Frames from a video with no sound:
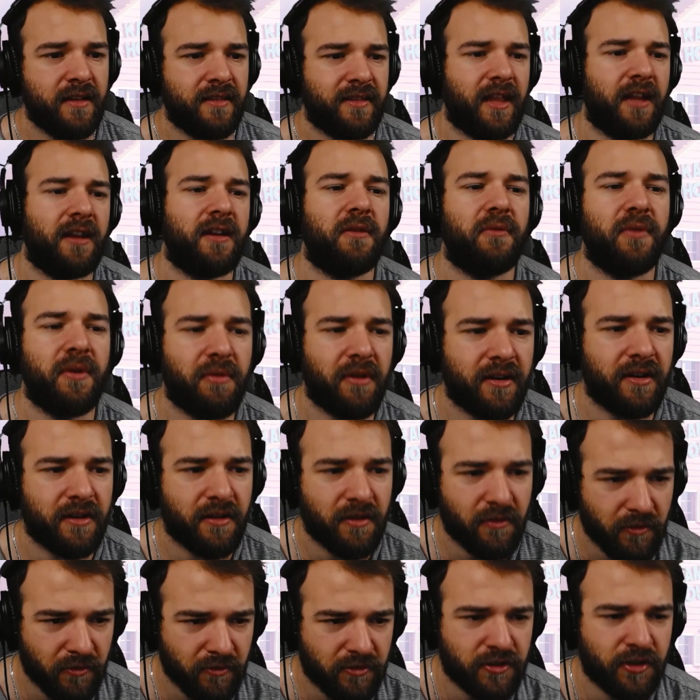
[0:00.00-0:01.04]
Then we
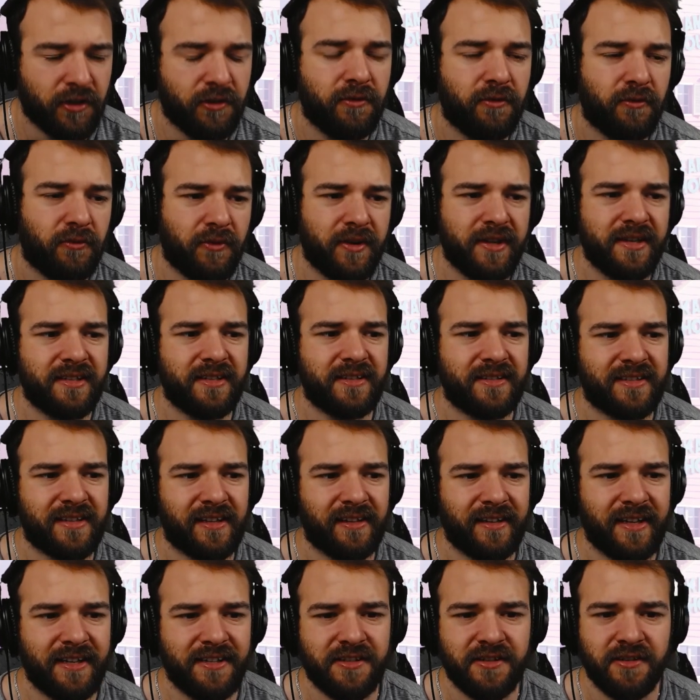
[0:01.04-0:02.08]
run 2 Whis
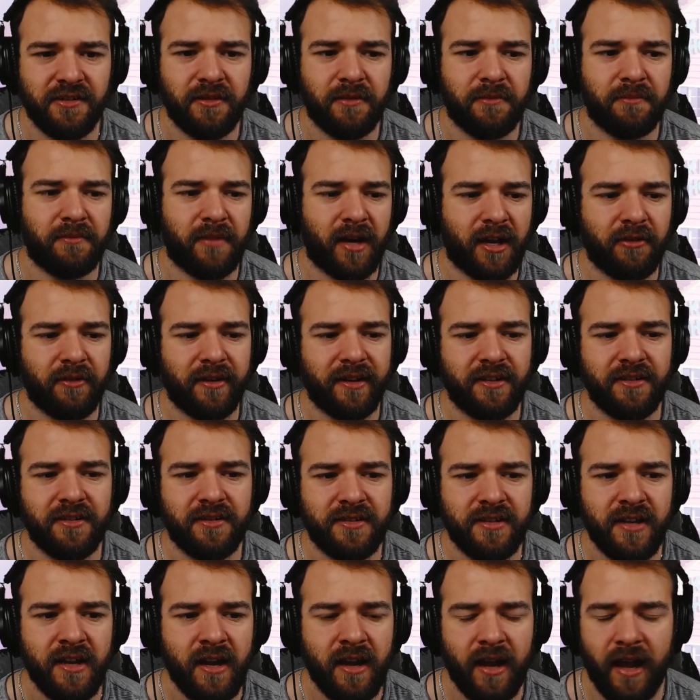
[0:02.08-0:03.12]
Celestial
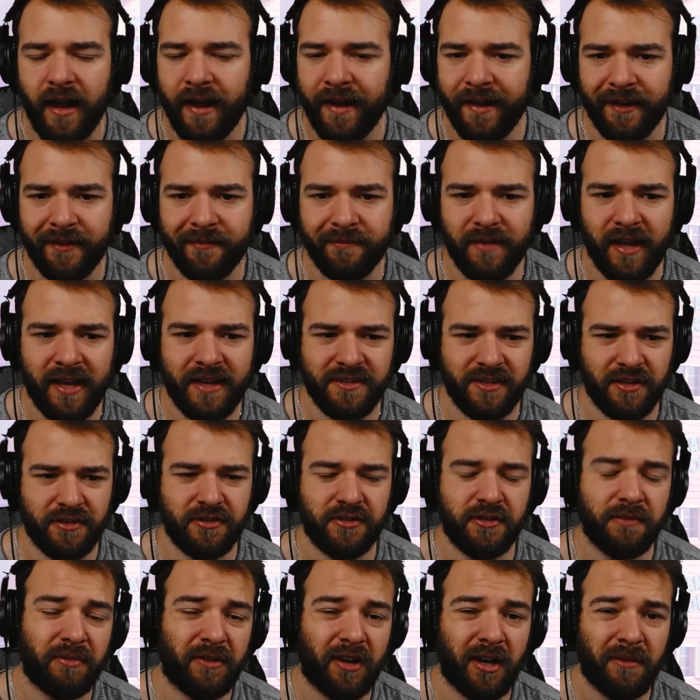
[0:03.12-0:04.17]
Moderators as our
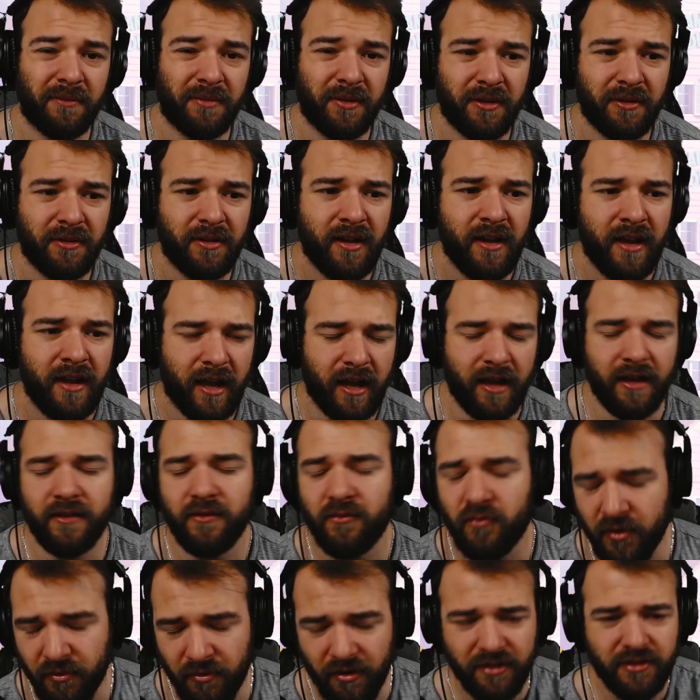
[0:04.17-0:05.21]
super combo.
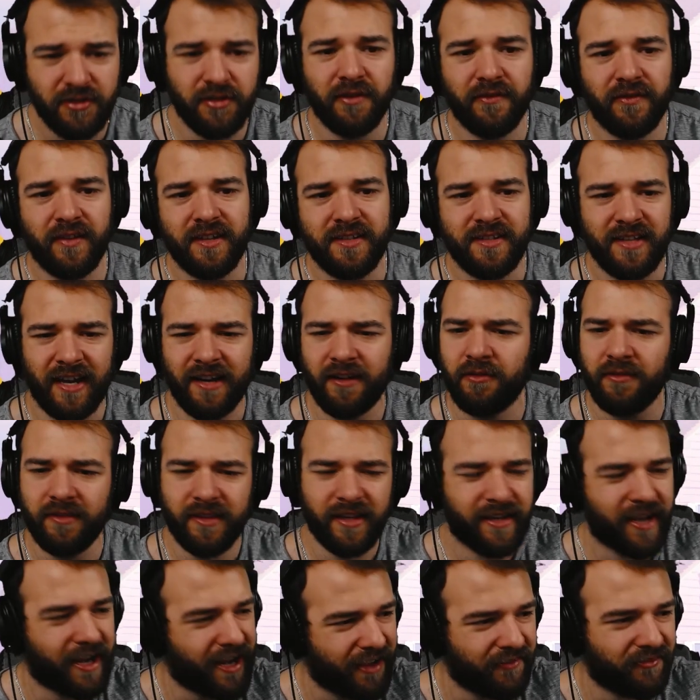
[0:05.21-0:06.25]
We run 2 of this. I don't
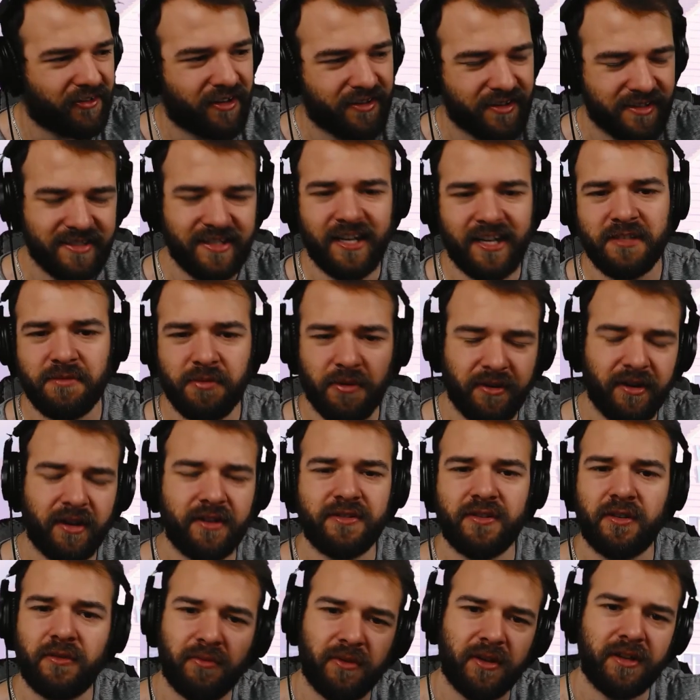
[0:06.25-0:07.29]
think I have it on the slides, but we
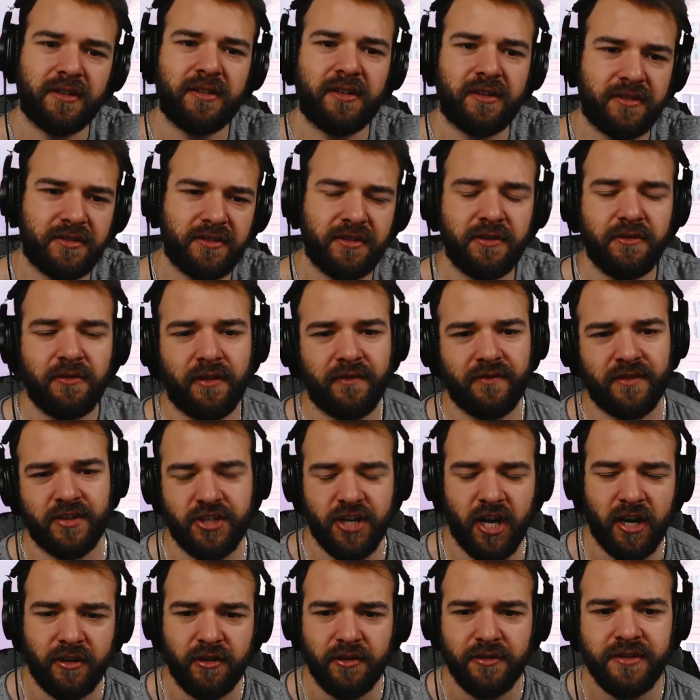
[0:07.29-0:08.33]
also run 2 of the
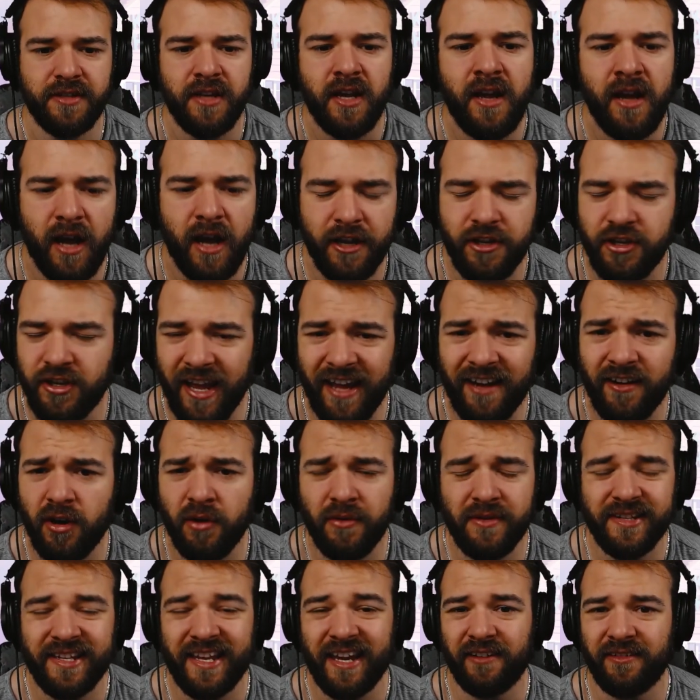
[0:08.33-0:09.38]
Jocos. You can't
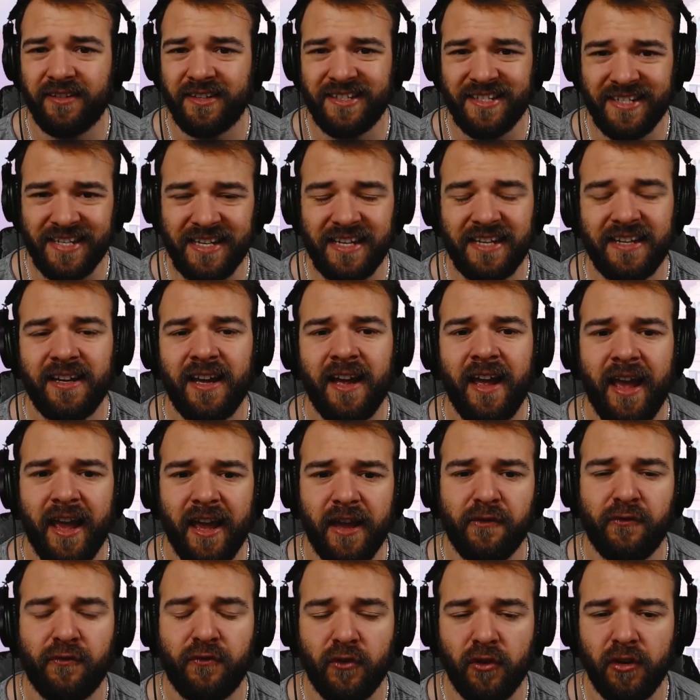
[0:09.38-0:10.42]
always guarantee
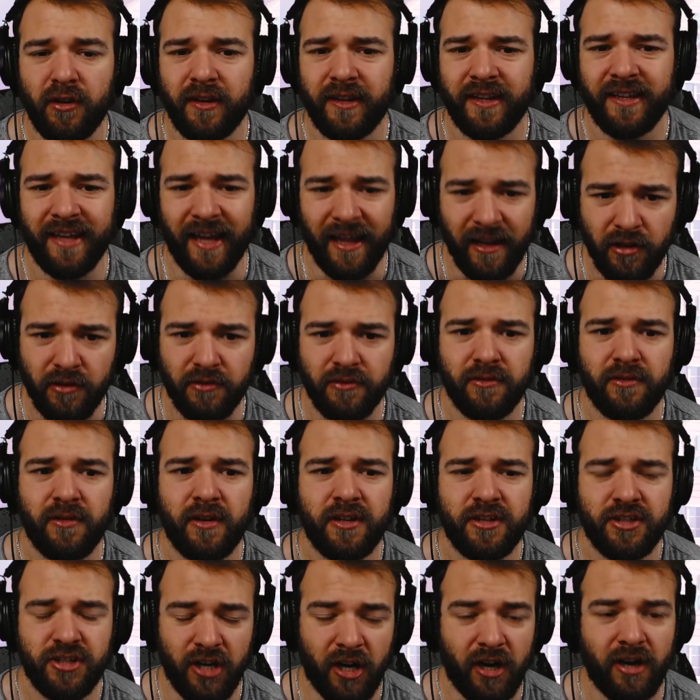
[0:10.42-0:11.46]
a full yellow
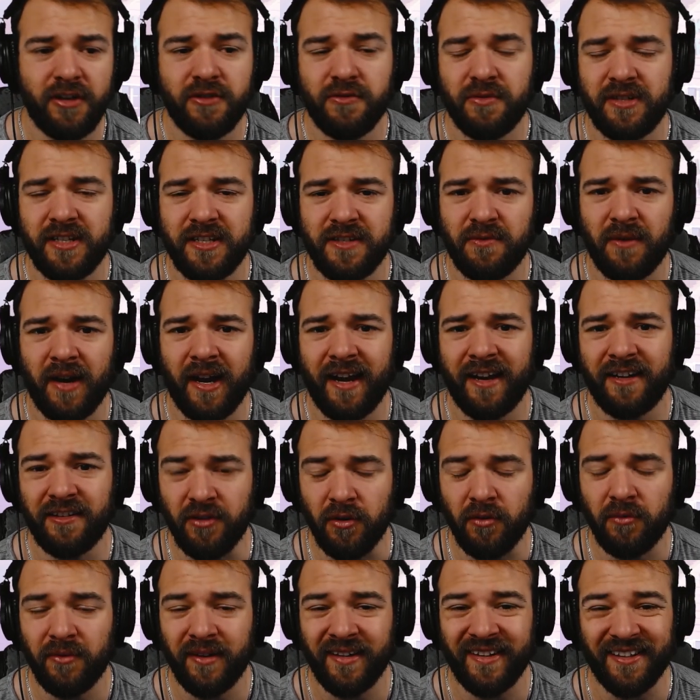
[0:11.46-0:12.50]
charge, which is why I
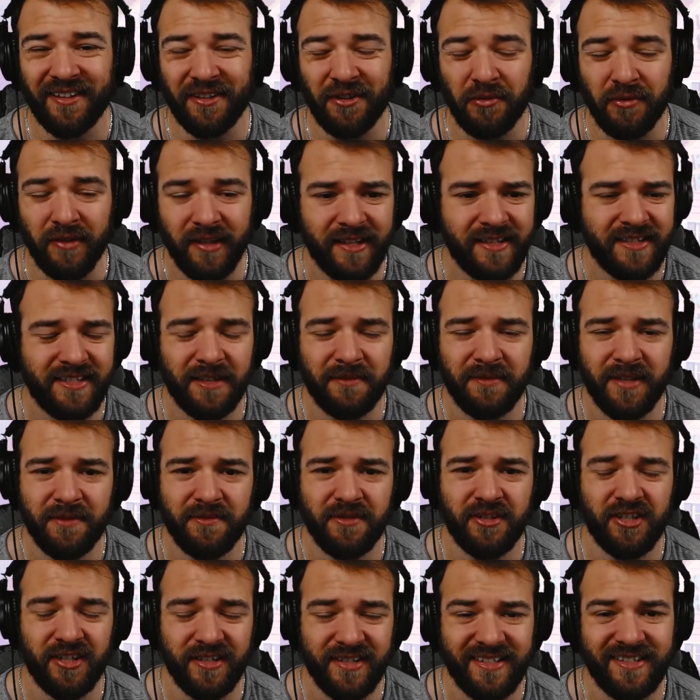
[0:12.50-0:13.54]
don't run the Krillin. Sometimes
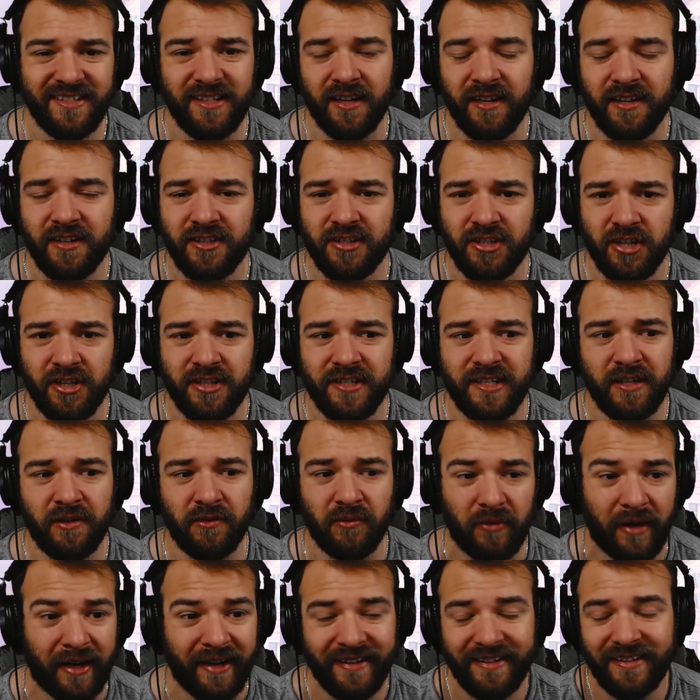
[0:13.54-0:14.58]
you're just stuck charging
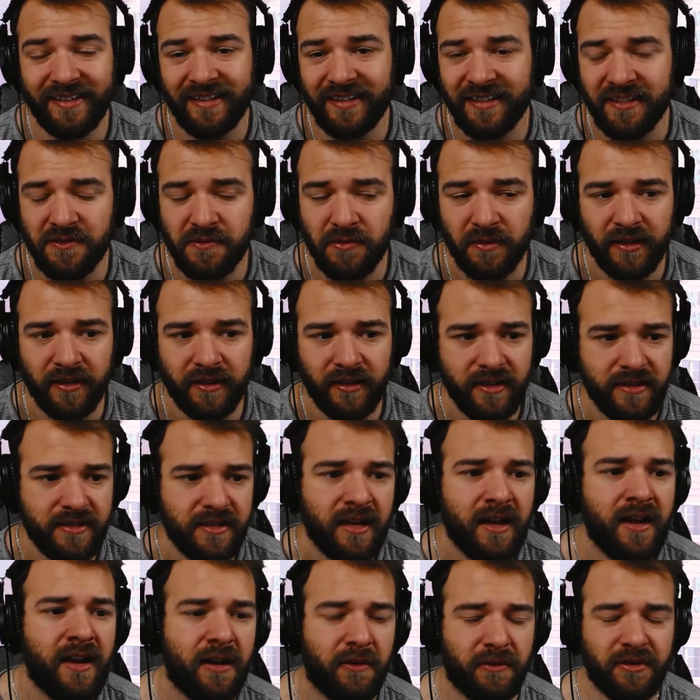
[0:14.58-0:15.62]
red, and it is what it is,
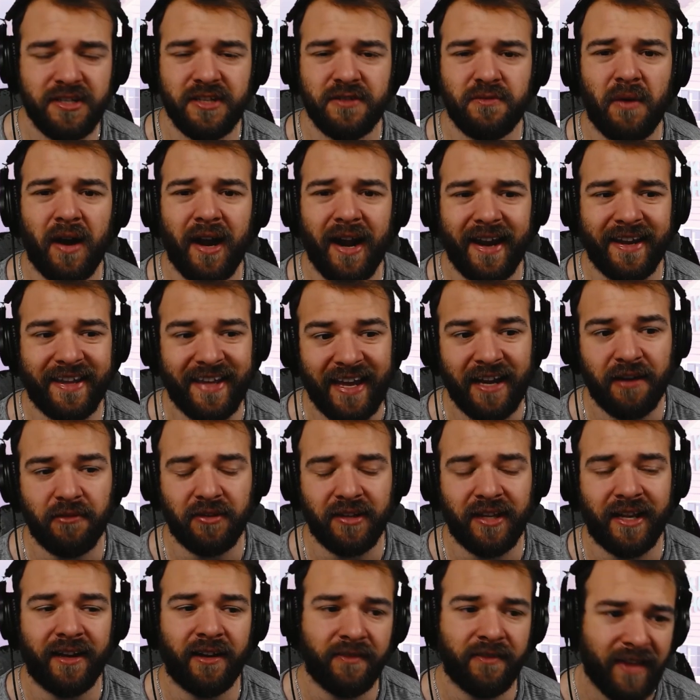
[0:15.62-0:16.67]
which is why I can't
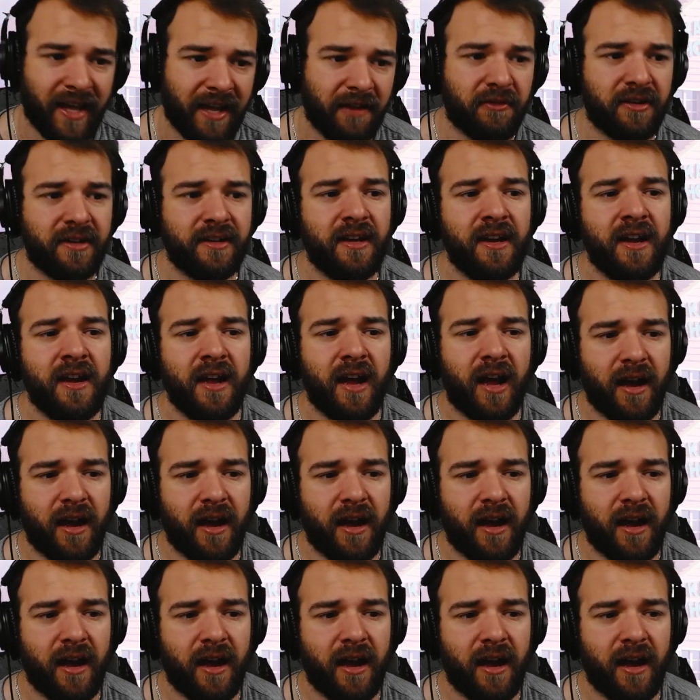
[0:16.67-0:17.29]
rely on that one.